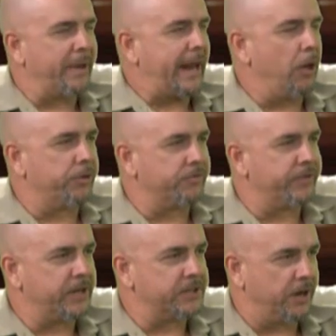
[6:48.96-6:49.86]
about health and
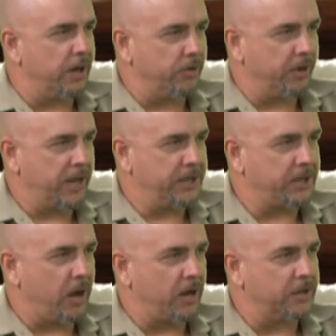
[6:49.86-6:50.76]
fitness? I know you're a keen
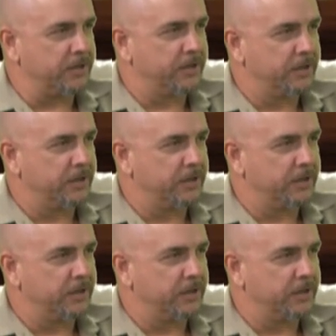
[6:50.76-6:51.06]
cyclist.